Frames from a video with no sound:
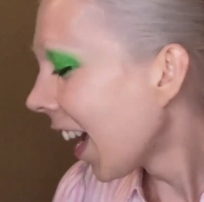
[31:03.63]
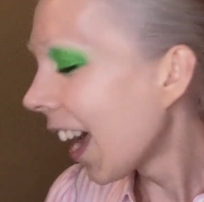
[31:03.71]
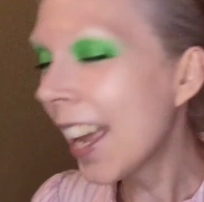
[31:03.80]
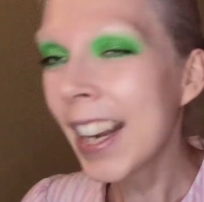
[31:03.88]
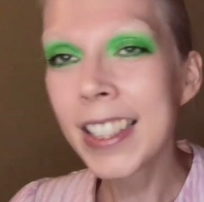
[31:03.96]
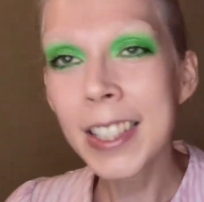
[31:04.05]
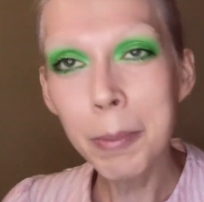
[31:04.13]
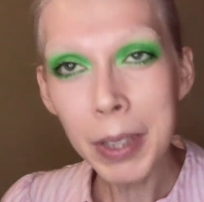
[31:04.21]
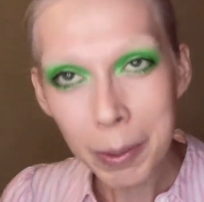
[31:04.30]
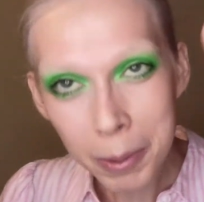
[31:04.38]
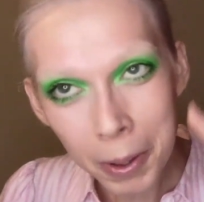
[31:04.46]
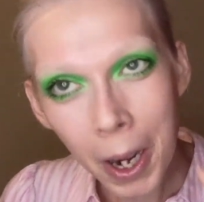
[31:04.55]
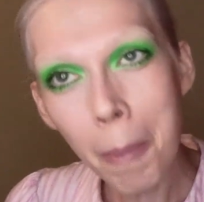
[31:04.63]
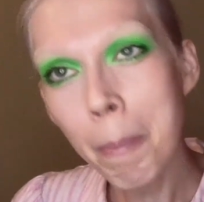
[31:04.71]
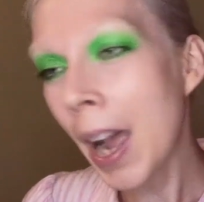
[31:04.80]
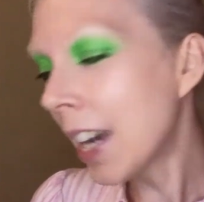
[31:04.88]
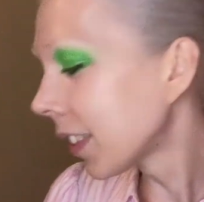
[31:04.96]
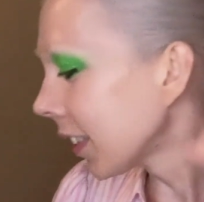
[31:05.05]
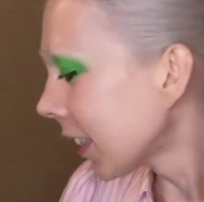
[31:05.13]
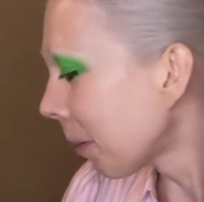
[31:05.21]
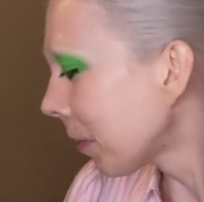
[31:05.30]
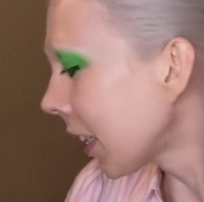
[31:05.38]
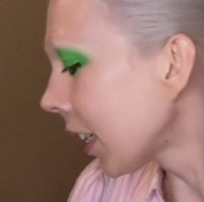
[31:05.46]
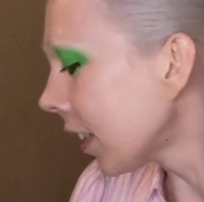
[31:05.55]
and I sometimes will come back to
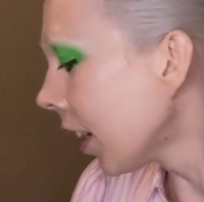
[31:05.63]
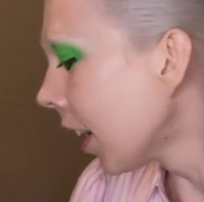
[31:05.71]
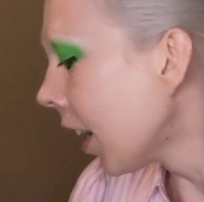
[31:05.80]
something.